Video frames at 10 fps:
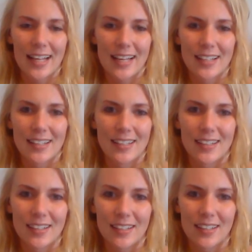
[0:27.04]
And
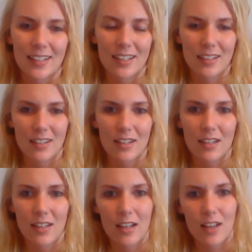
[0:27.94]

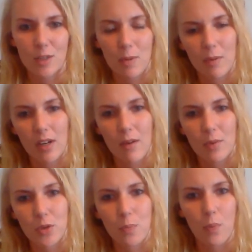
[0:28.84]
they asked me when I
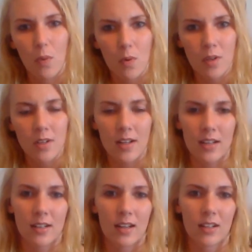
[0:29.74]
was born,
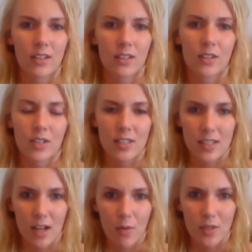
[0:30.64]
and I couldn't
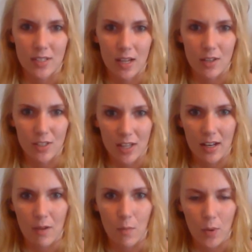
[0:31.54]
say it,
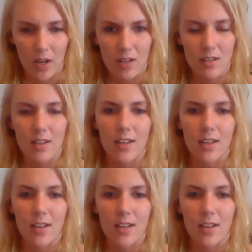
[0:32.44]
said it weird,